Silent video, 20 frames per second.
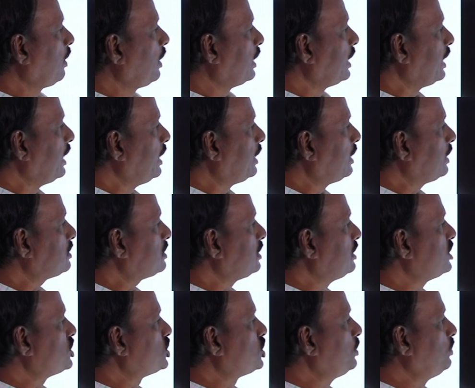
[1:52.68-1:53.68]
it is
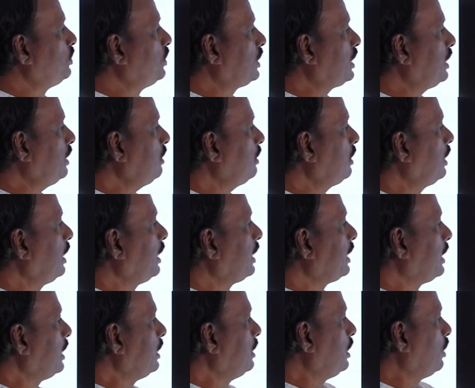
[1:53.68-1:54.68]
distributed
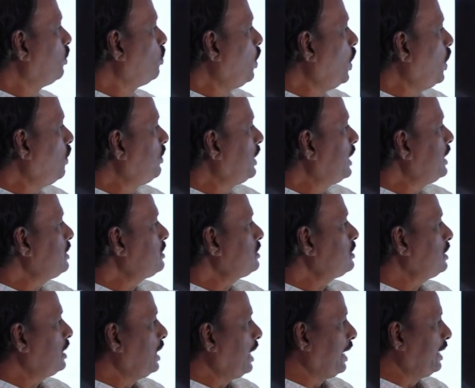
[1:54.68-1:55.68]
in the ovaries
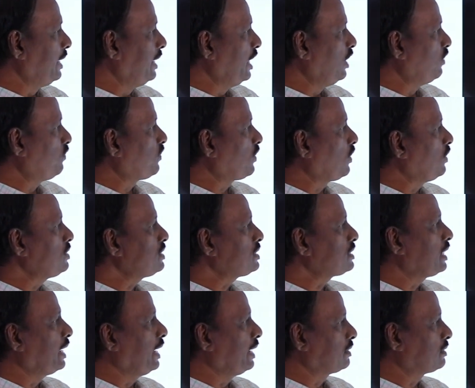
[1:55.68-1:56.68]
and nephrons,
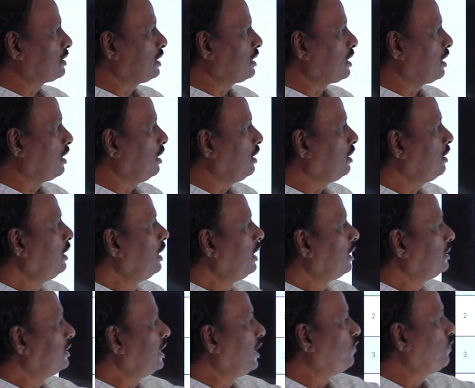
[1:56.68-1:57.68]
etc.
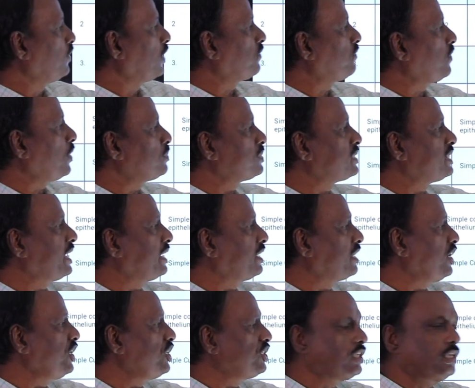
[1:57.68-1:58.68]
They perform
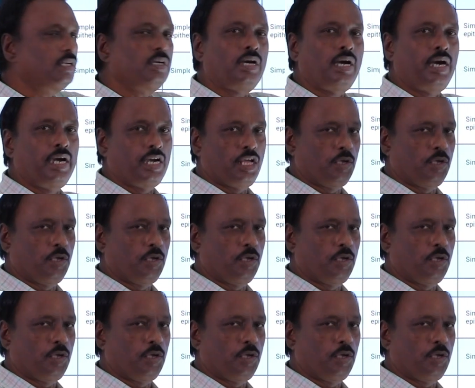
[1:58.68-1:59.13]
secretion and